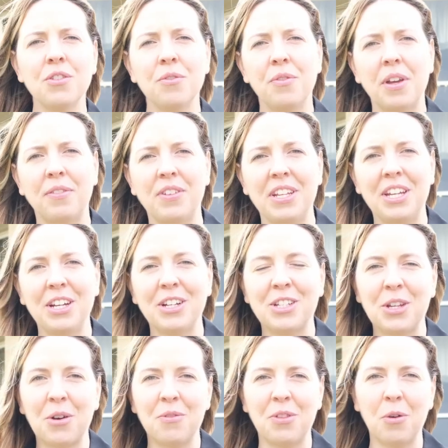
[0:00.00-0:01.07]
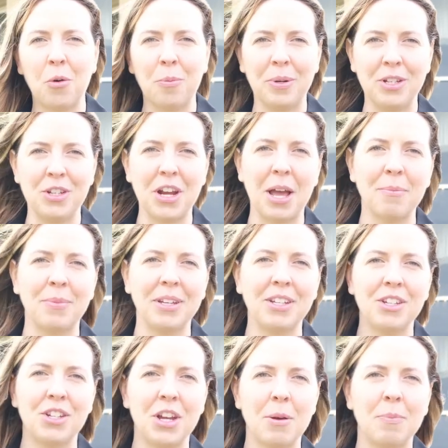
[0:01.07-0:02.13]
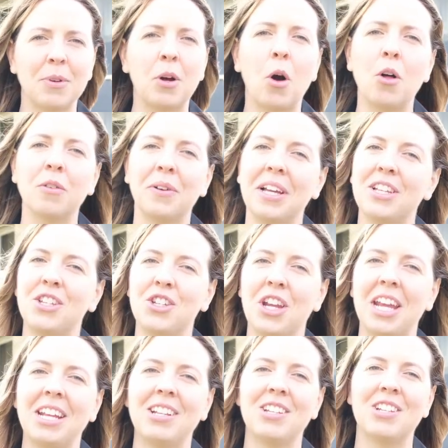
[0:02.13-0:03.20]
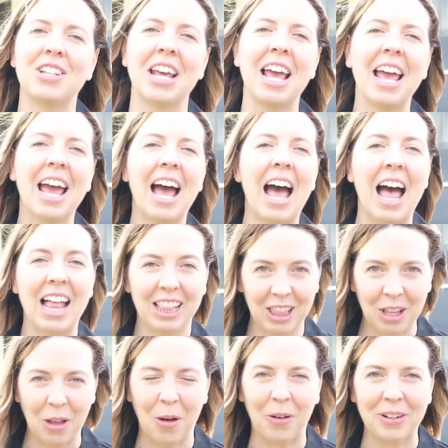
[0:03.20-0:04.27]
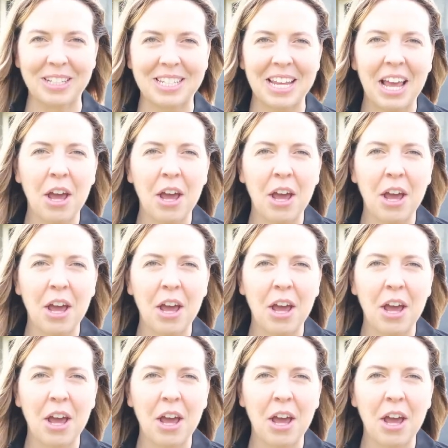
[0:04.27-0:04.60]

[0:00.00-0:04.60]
and fifty years of the Open Championship, golf has changed a lot.